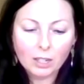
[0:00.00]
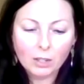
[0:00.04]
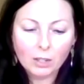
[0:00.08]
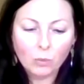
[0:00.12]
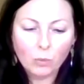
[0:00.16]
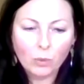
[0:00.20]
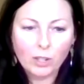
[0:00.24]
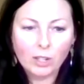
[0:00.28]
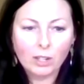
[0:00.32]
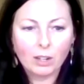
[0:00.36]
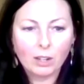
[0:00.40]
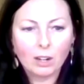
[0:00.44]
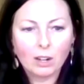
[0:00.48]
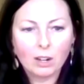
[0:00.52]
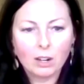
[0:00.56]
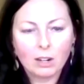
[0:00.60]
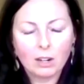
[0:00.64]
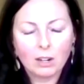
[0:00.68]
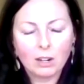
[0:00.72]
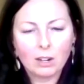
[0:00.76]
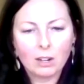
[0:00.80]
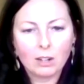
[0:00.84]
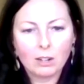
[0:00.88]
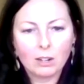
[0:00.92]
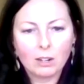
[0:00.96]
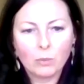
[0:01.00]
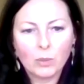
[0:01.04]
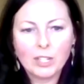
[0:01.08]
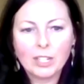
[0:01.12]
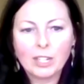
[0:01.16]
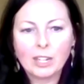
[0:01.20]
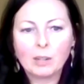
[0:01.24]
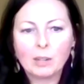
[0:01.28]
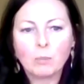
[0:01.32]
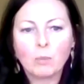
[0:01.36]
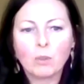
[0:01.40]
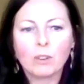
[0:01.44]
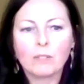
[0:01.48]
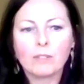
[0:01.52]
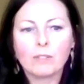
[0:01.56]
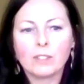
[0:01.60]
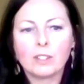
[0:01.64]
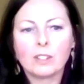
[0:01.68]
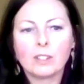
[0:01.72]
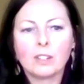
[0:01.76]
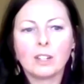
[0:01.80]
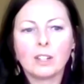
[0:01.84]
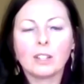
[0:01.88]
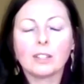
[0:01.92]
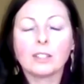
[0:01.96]
we take more of
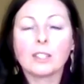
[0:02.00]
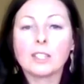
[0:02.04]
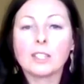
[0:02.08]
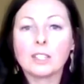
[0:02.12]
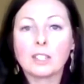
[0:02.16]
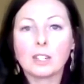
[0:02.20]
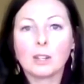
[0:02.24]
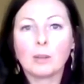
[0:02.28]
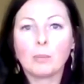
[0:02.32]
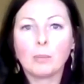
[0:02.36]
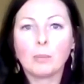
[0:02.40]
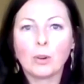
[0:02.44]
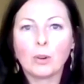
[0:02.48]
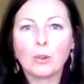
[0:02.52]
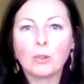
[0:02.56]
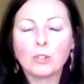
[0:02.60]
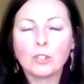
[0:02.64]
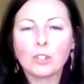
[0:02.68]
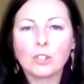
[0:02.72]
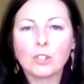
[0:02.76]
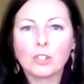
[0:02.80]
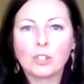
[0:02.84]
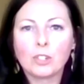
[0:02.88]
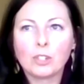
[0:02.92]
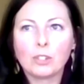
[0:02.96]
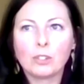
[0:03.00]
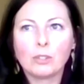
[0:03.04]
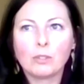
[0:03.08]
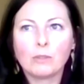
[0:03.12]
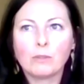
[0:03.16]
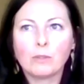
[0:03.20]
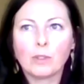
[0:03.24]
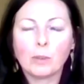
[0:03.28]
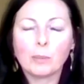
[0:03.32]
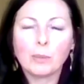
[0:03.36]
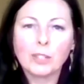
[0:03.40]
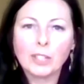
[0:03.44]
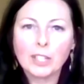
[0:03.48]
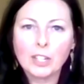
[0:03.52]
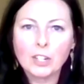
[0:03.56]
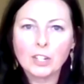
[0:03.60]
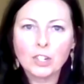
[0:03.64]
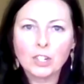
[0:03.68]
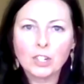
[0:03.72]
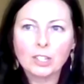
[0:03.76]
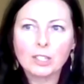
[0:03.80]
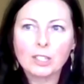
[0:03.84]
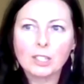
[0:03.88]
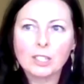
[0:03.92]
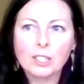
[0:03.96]
a holistic approach to
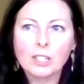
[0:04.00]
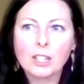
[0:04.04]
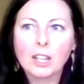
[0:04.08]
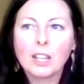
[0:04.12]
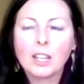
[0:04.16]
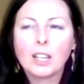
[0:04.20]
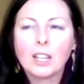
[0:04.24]
formulations.